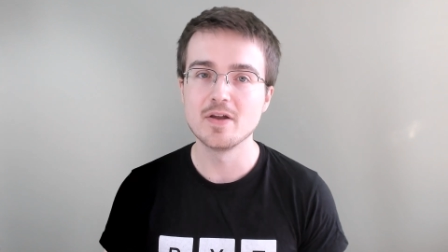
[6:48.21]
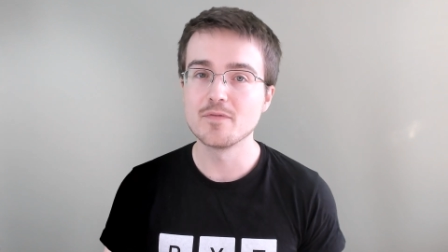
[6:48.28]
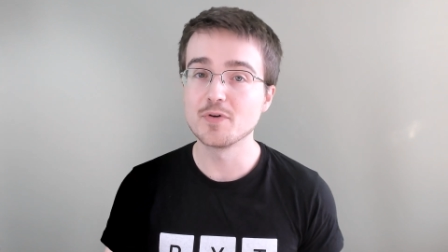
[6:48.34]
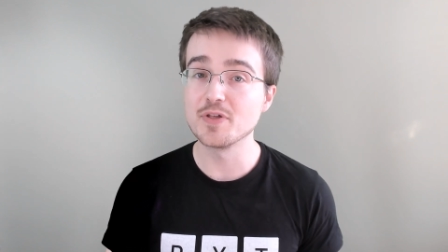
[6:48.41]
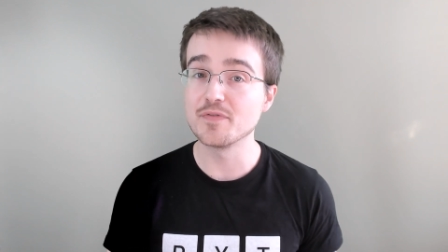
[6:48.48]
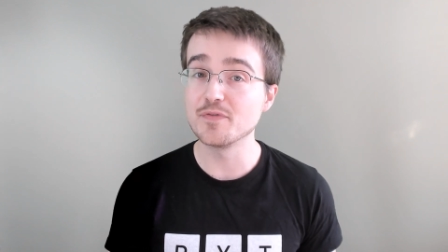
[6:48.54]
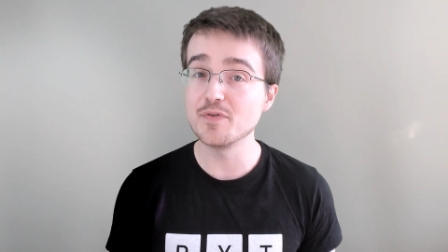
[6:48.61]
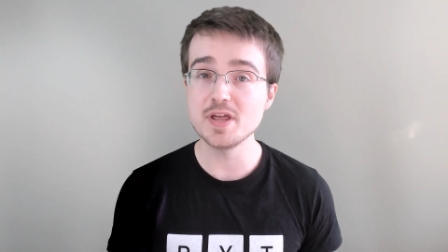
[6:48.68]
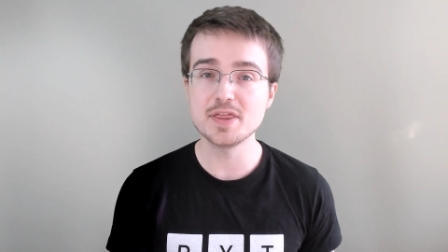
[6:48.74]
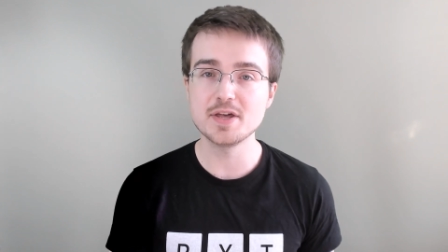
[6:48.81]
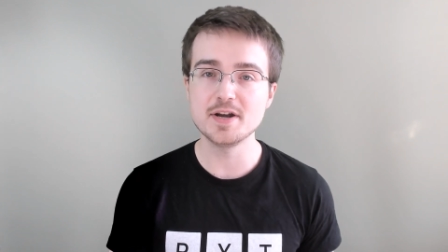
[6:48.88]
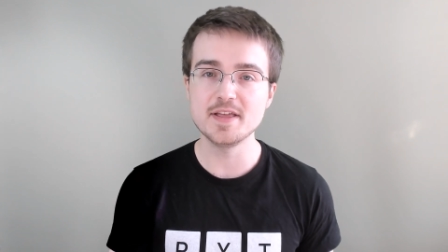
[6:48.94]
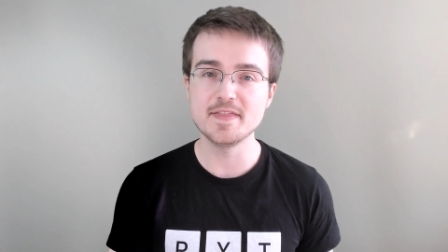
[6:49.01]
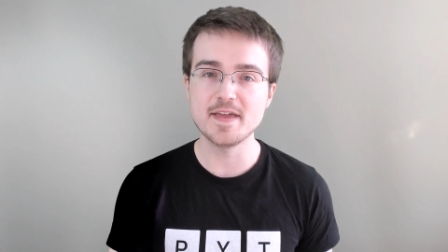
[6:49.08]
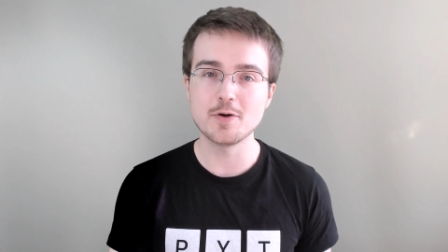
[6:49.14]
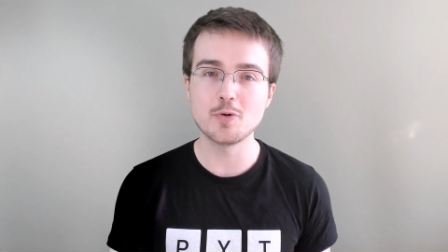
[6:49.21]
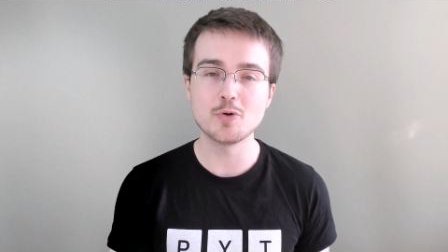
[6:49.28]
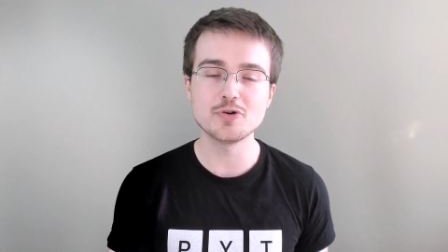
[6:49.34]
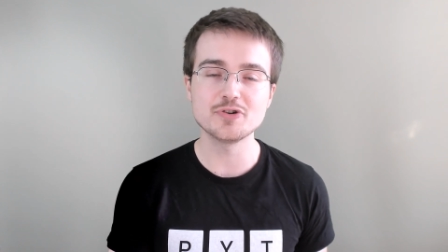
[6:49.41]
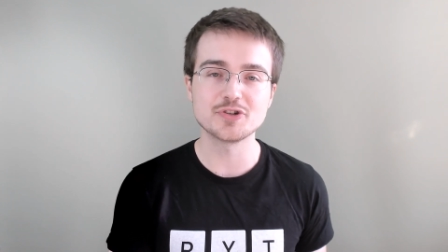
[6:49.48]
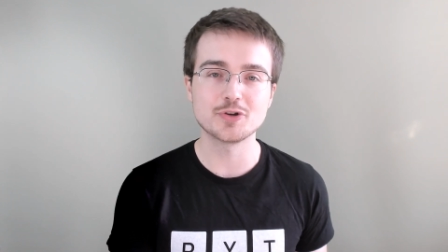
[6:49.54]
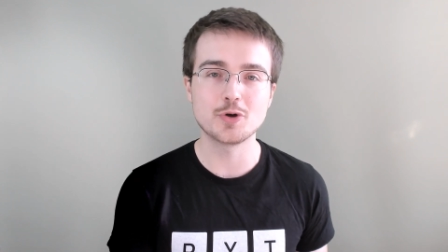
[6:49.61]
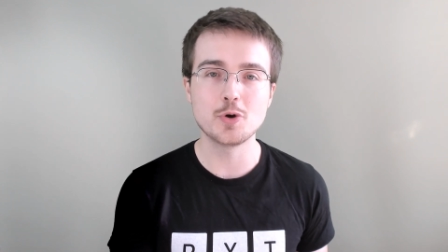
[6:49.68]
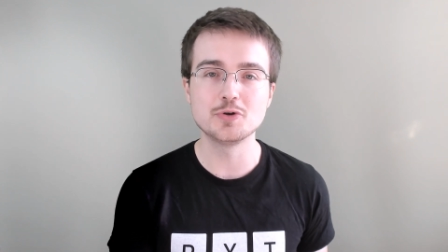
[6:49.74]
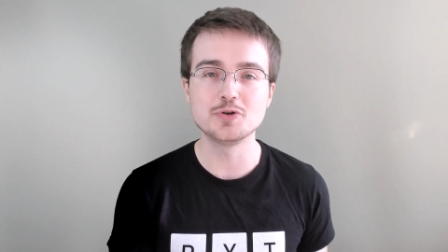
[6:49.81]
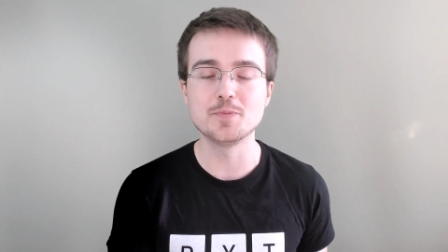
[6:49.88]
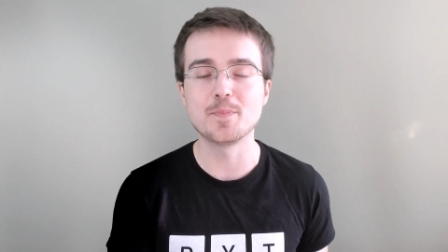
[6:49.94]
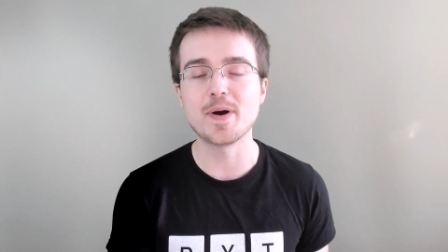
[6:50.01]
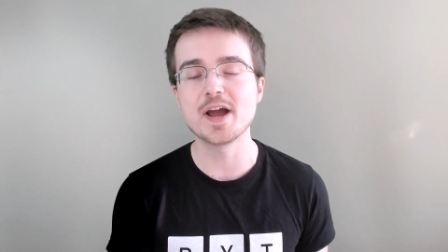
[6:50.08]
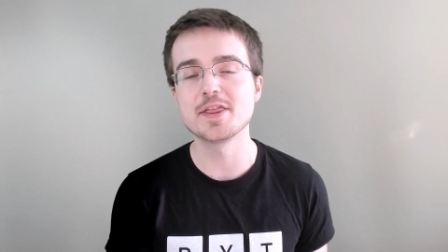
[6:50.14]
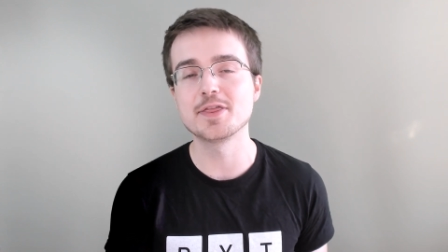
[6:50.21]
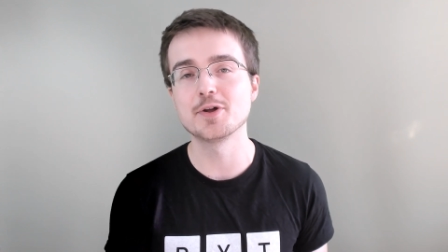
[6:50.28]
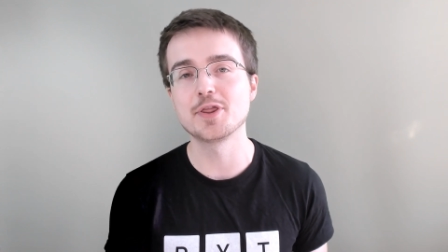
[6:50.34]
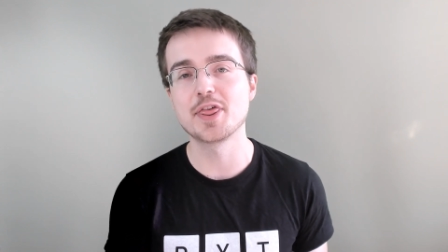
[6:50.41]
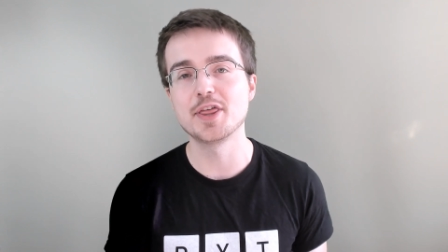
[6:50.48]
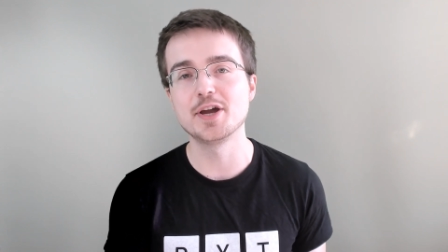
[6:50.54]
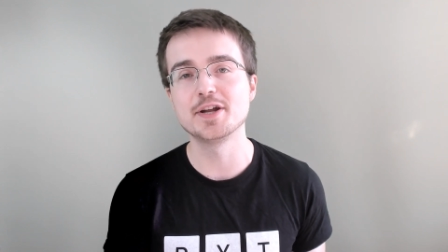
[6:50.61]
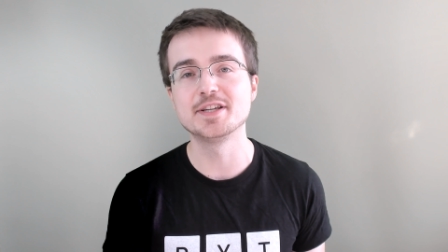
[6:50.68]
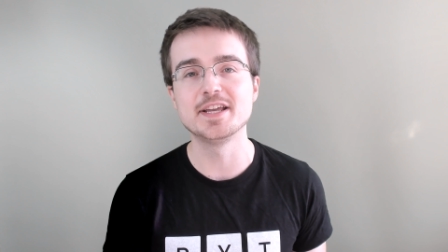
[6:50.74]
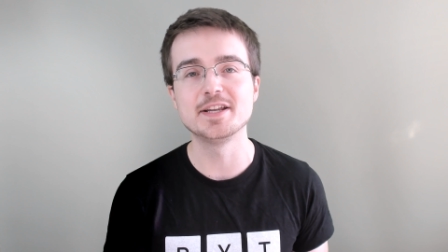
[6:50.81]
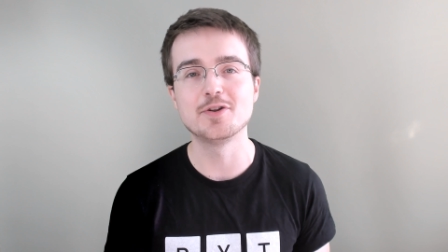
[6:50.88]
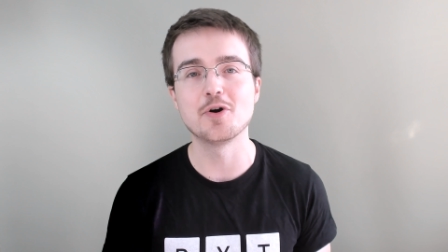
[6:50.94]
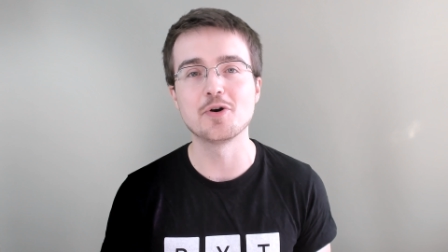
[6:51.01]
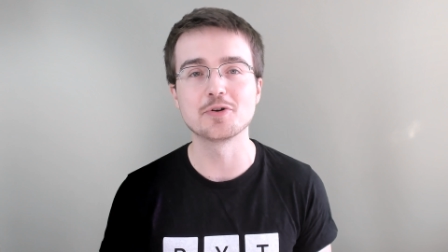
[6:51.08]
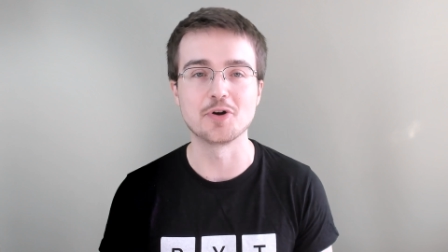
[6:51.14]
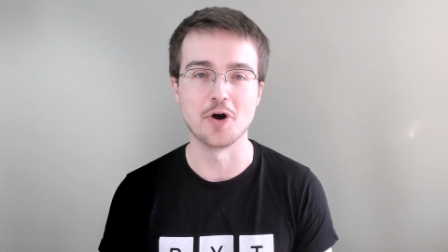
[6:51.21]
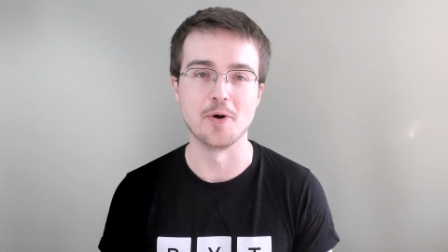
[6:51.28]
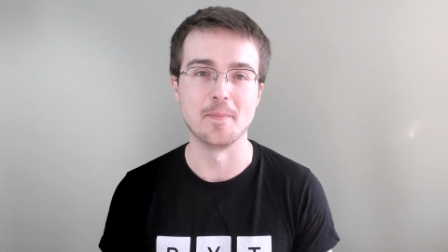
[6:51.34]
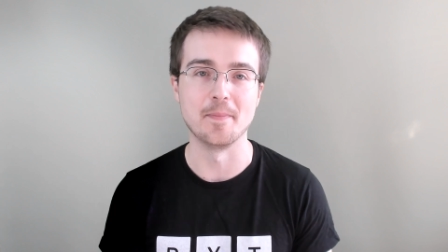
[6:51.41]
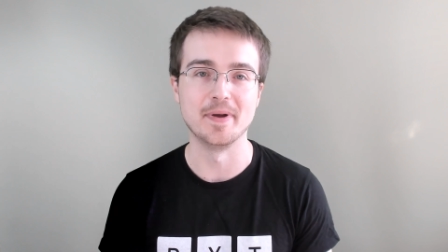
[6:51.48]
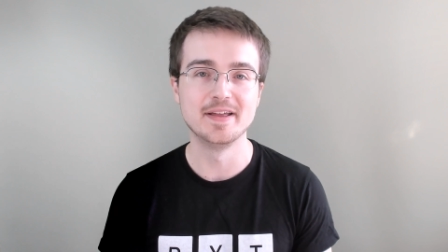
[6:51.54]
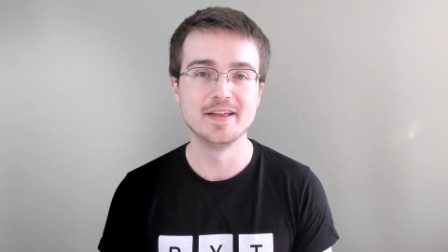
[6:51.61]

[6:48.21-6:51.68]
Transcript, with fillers: For the free 30-day course, go to python30.com.